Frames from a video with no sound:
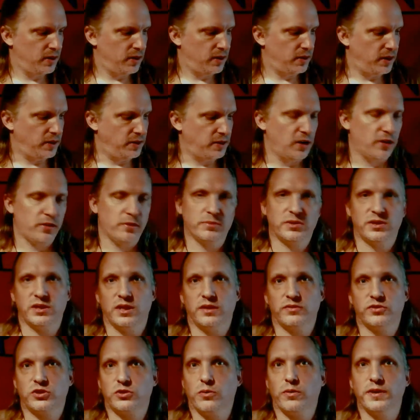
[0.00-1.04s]
They tell
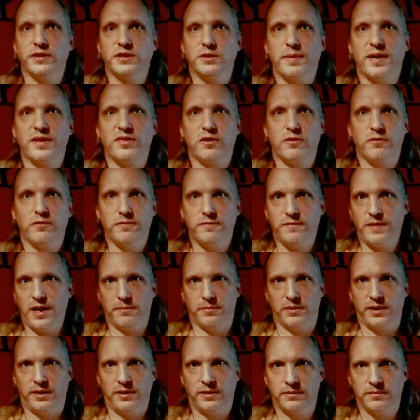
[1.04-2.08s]
themselves stories about their
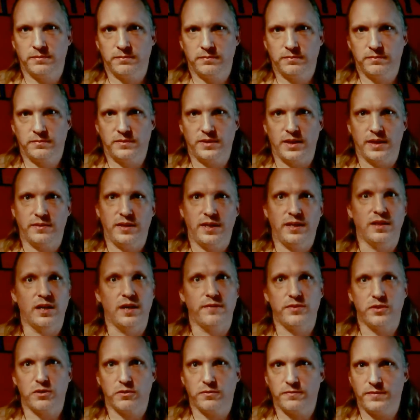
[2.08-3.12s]
family, that they
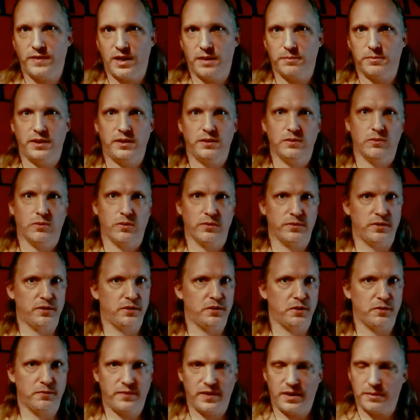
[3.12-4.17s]
love their family or that
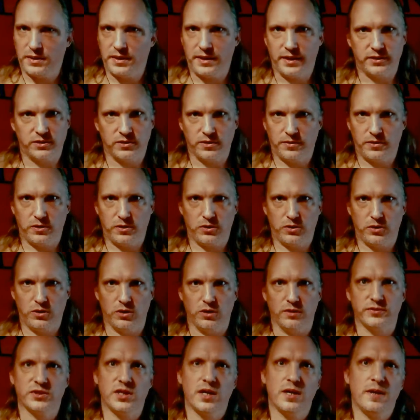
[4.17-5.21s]
their family gets on their
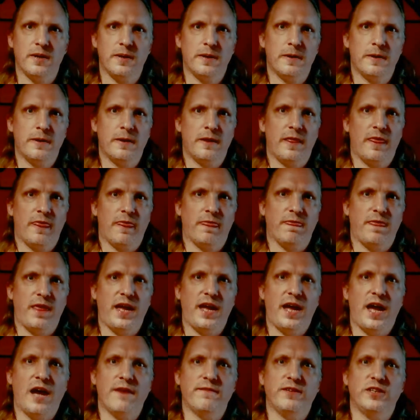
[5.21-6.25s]
nerves. They
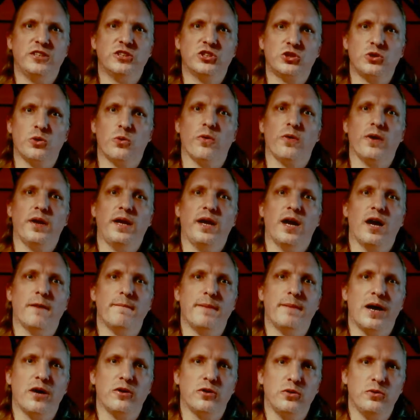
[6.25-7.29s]
have a story
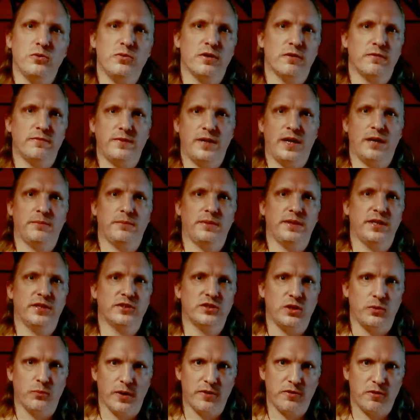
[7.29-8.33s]
about who their family is
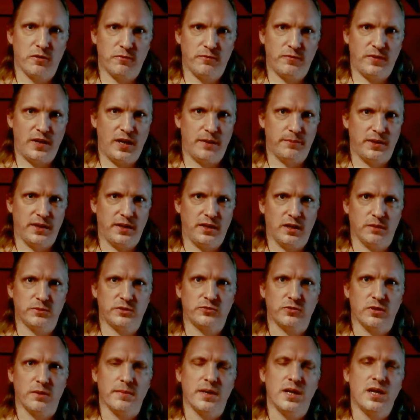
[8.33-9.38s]
and where their family comes
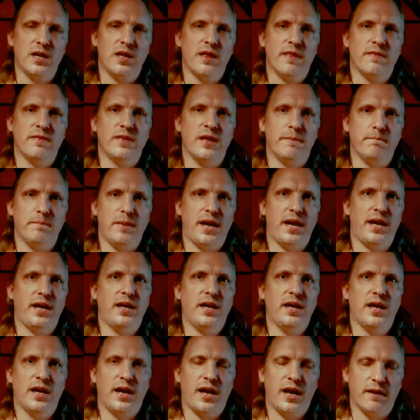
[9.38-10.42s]
from that
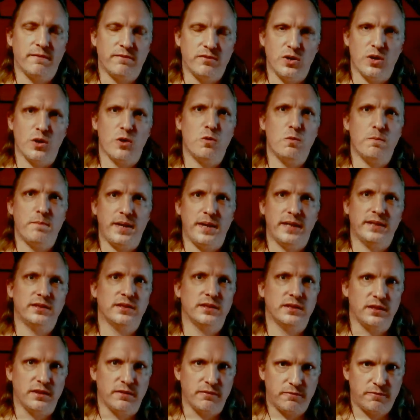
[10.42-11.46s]
may have no
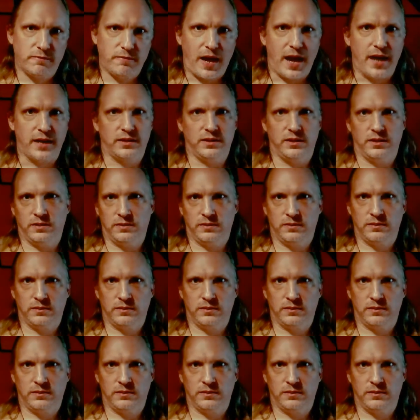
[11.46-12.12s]
basis in fact.